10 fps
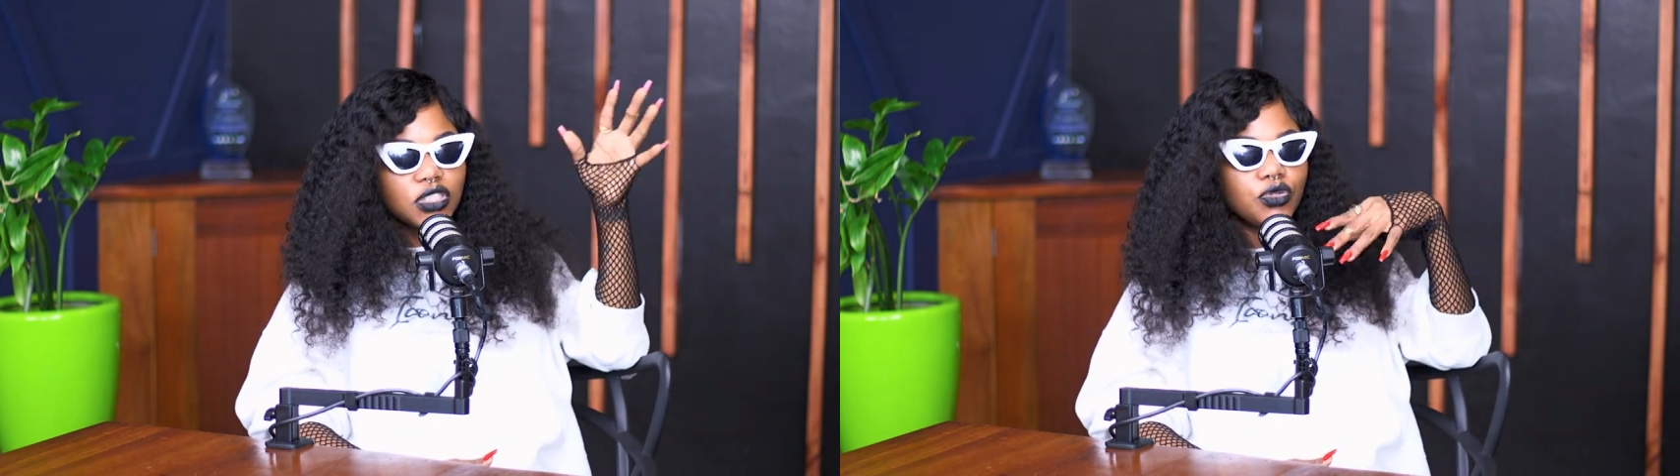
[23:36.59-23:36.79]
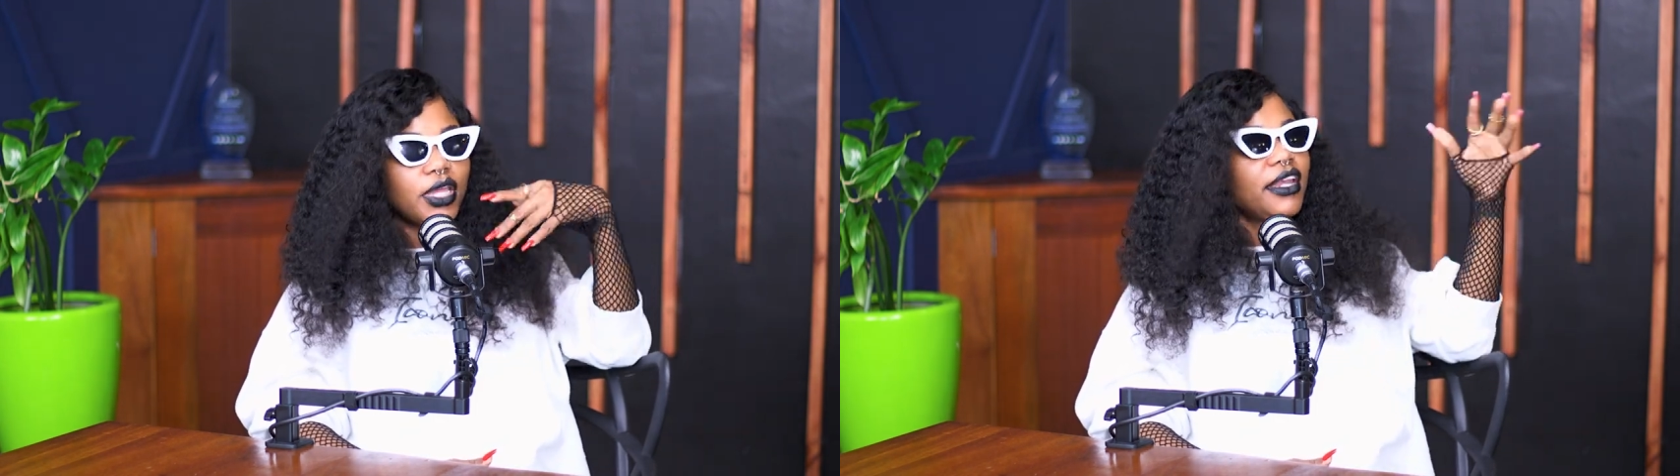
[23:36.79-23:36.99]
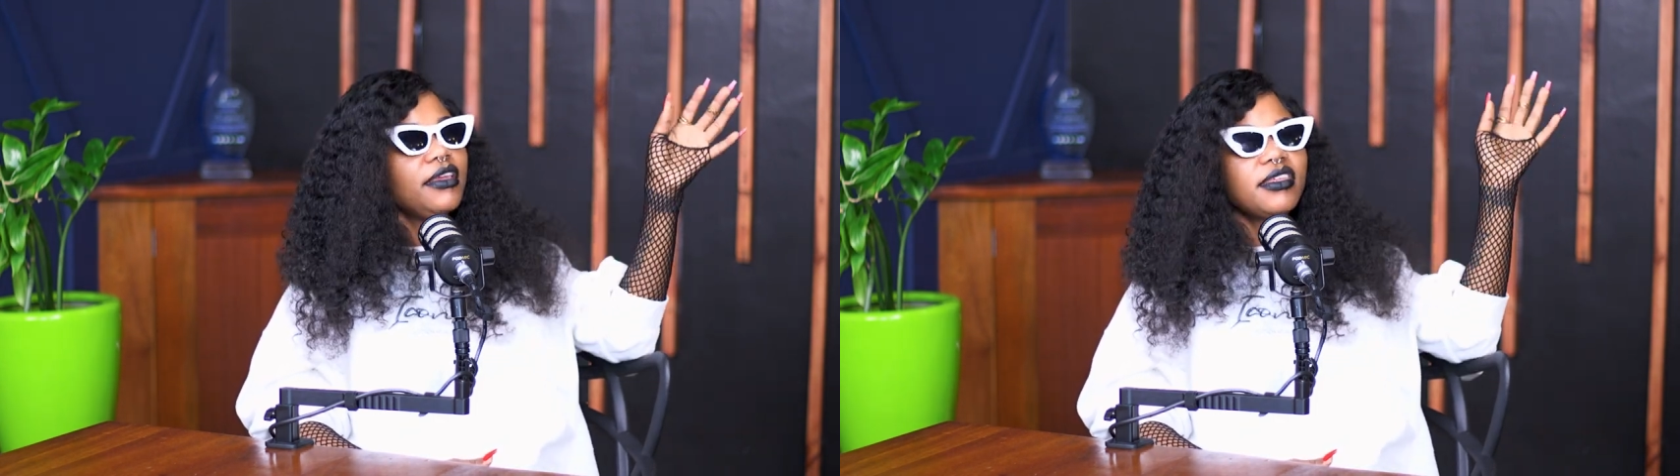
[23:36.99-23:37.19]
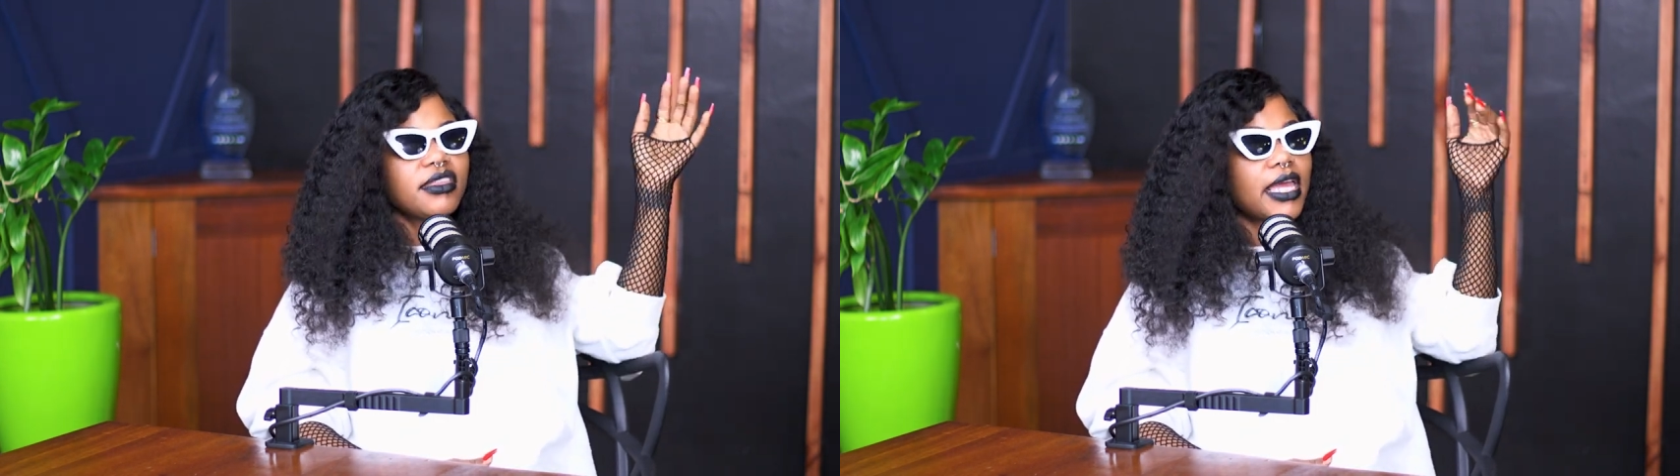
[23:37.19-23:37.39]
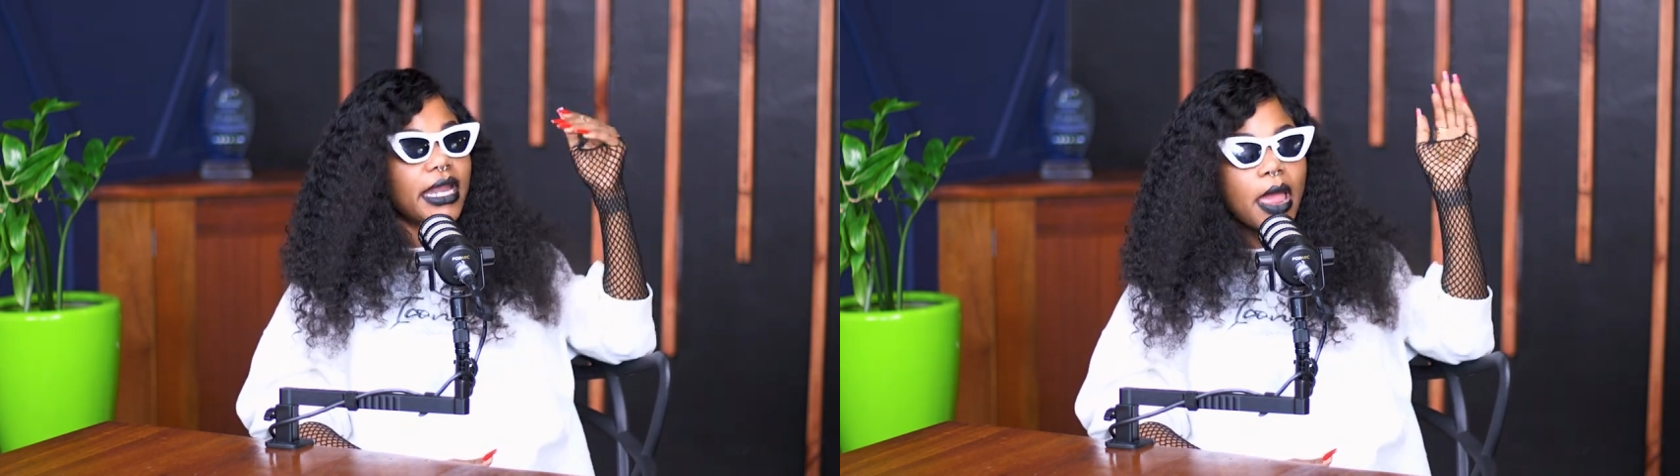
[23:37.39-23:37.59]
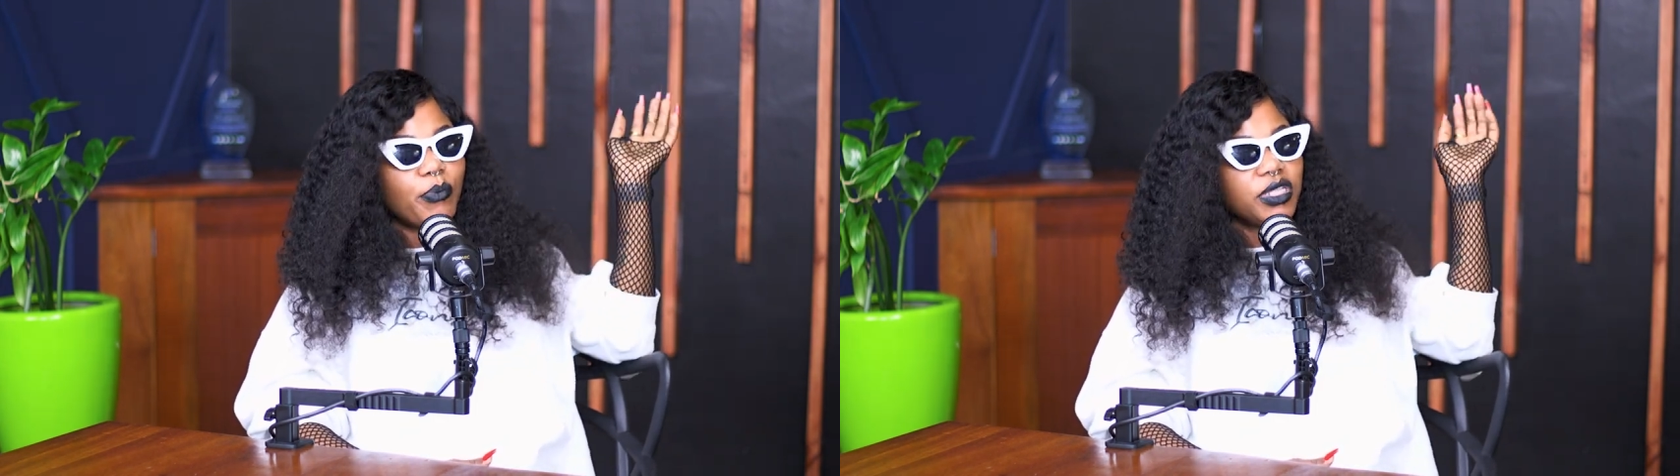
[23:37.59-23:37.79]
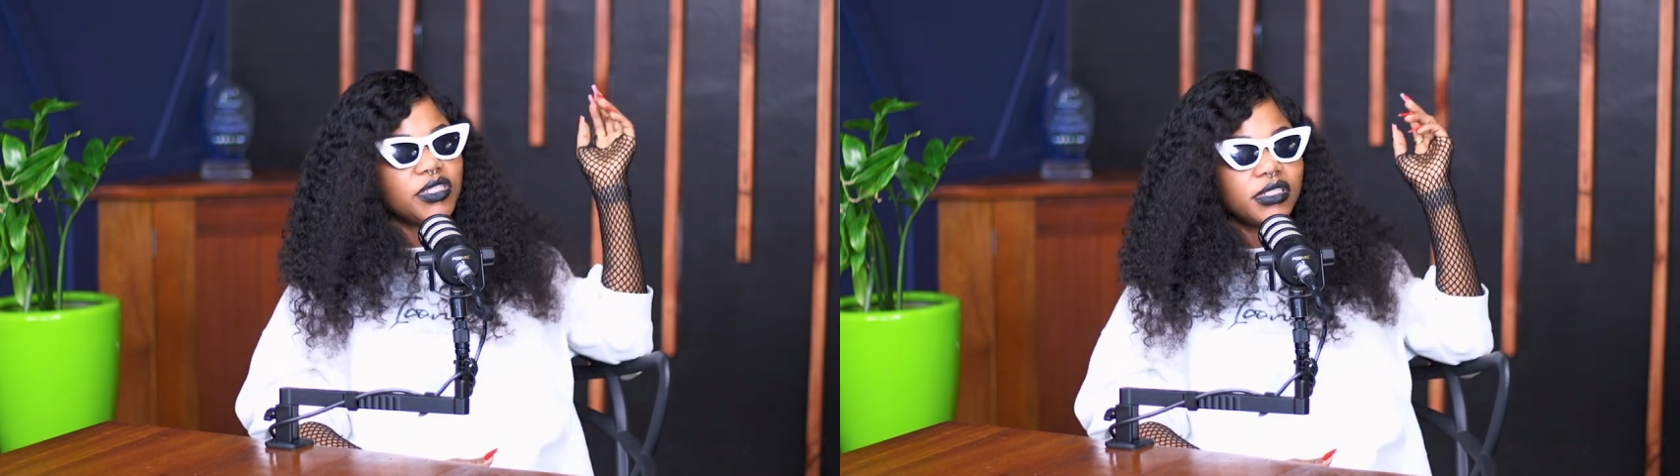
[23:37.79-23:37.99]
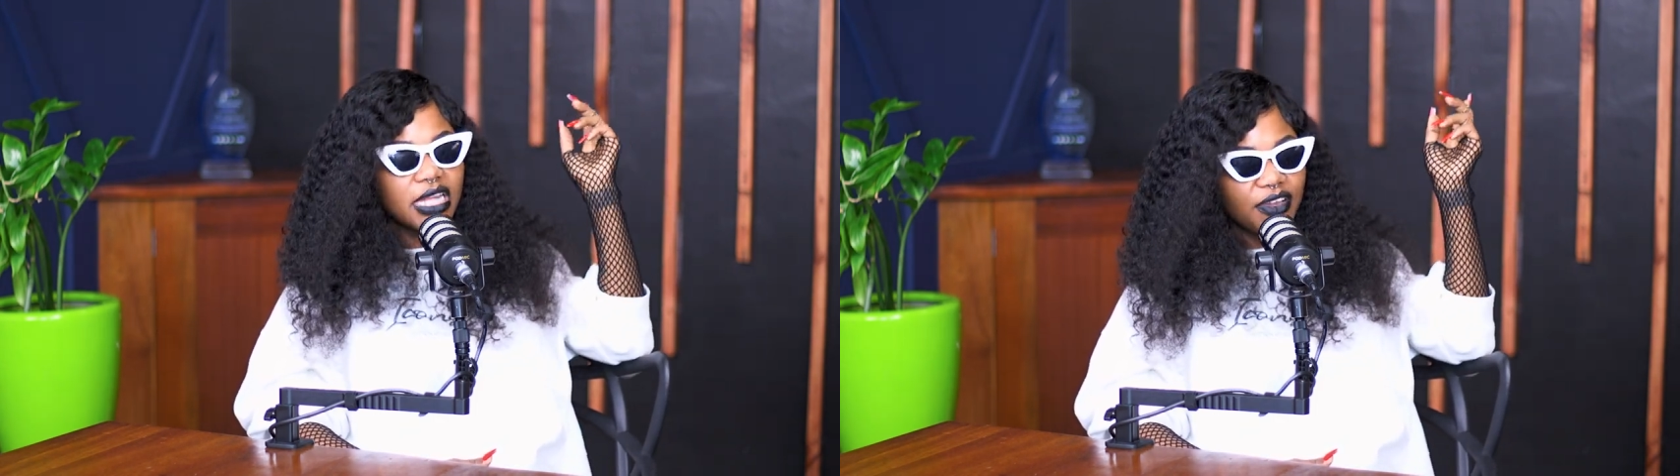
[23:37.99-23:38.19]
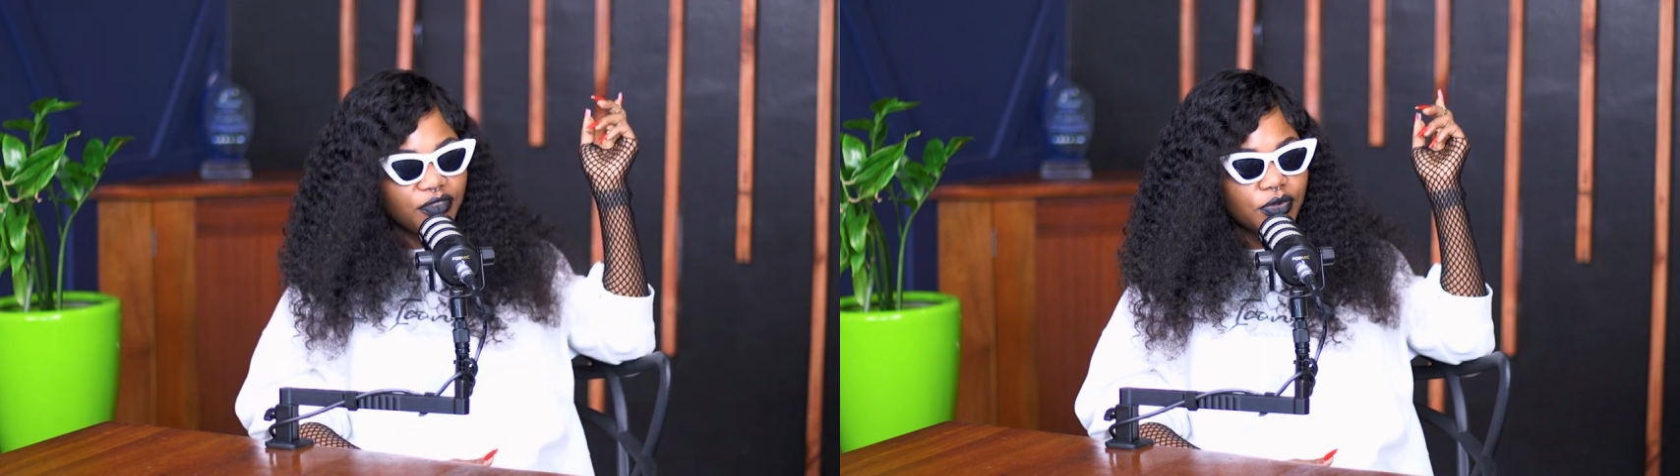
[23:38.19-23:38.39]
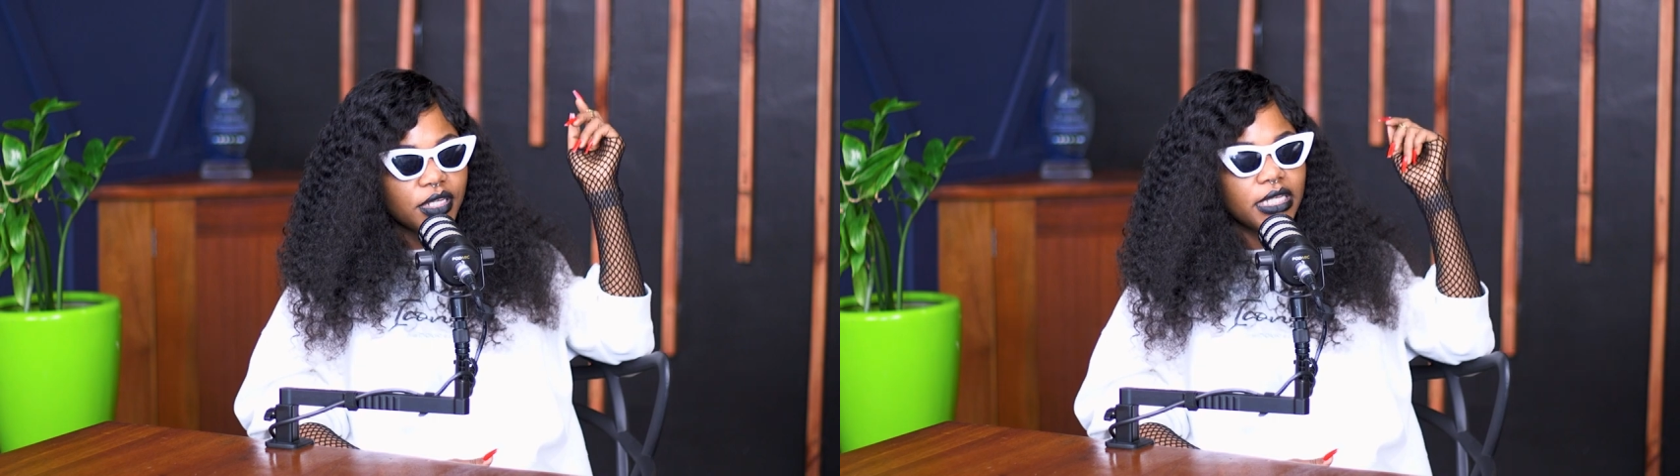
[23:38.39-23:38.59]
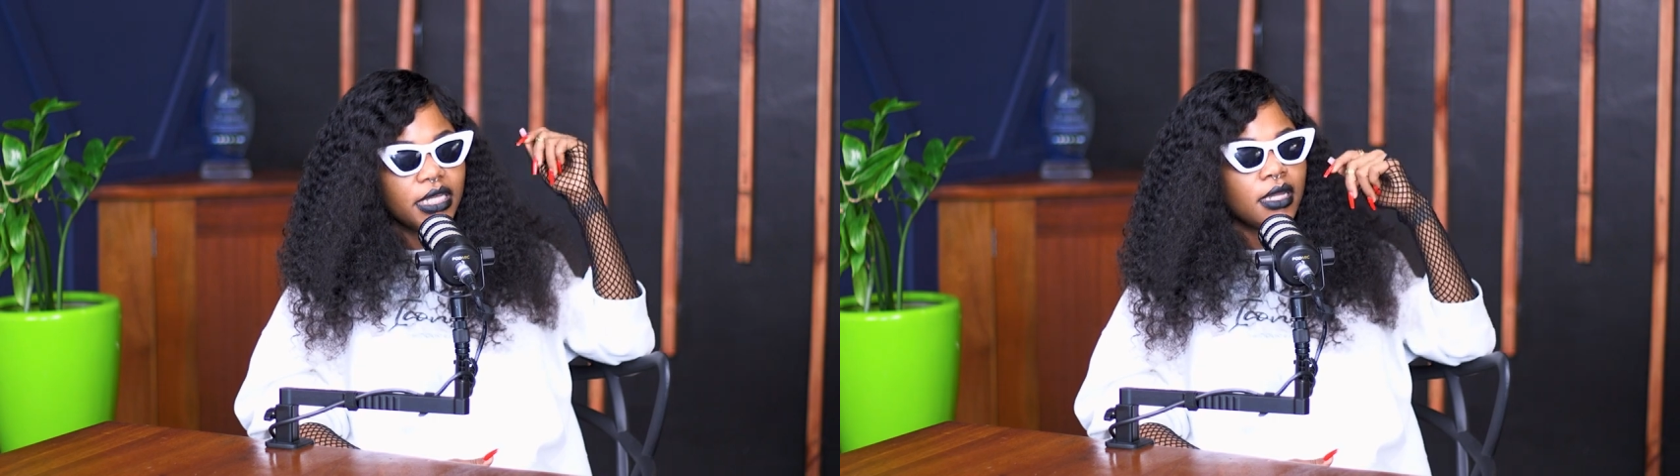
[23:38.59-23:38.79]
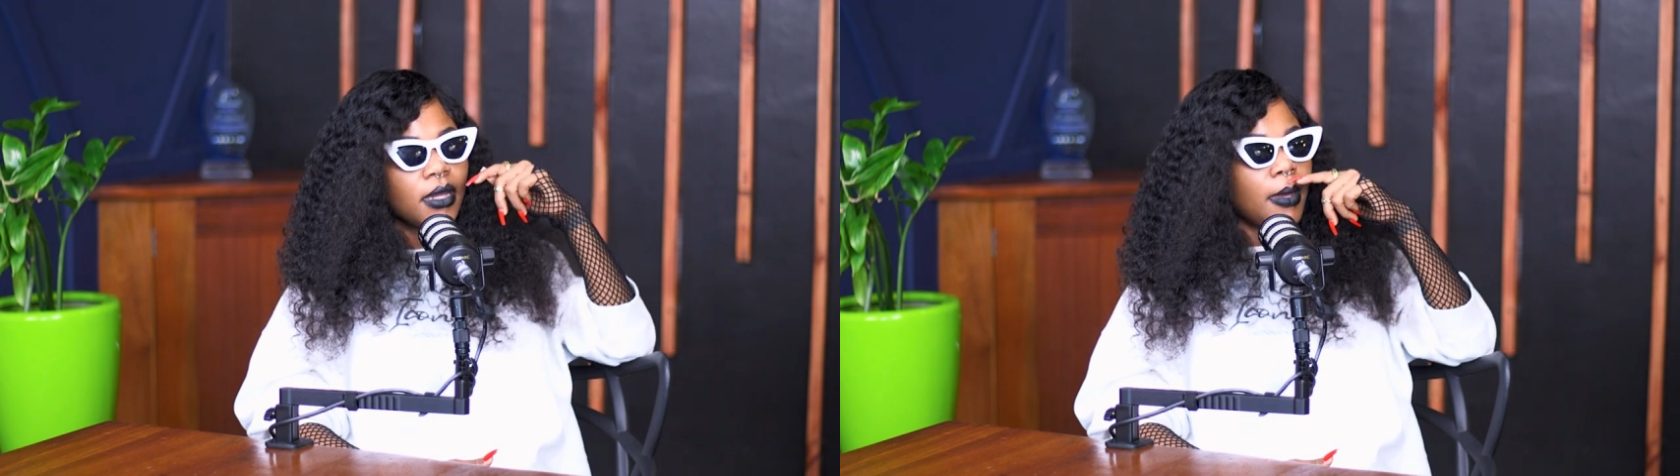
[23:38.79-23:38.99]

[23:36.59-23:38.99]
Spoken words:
to anything that happens in life, really.